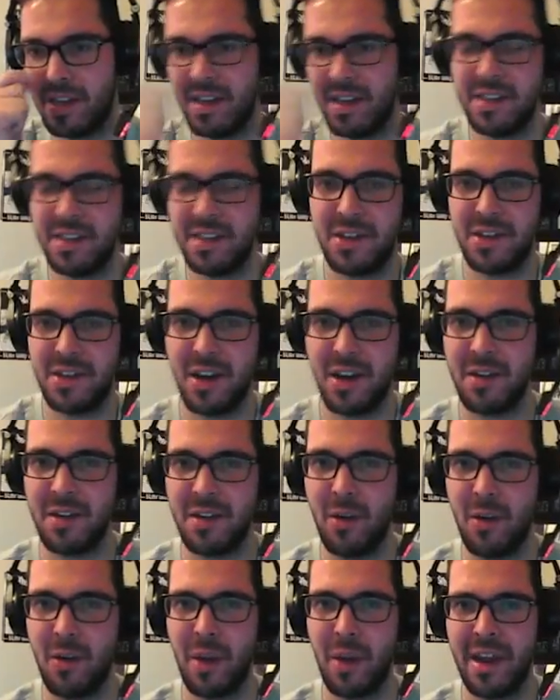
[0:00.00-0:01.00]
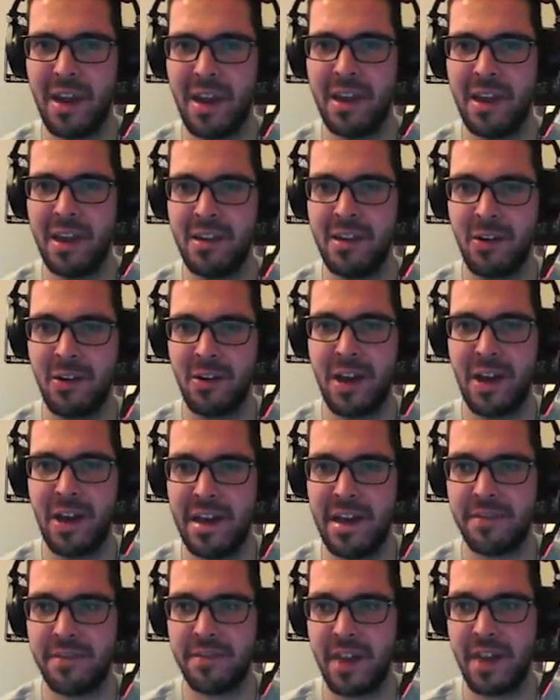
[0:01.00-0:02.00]
he's not away or
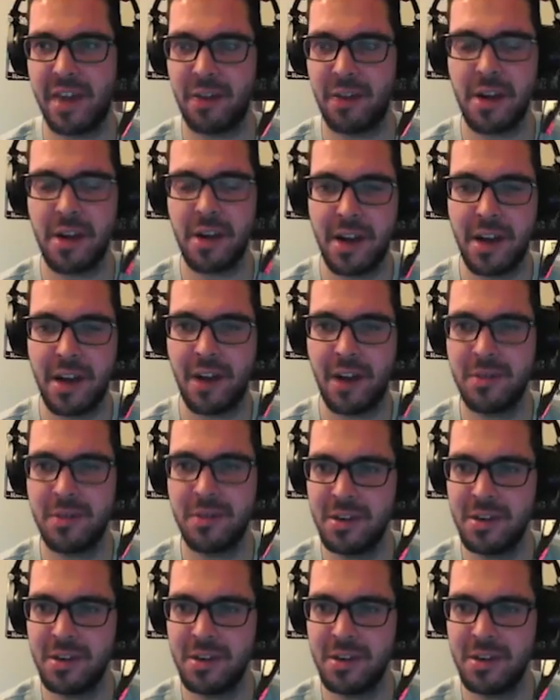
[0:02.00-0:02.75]
AFK right now,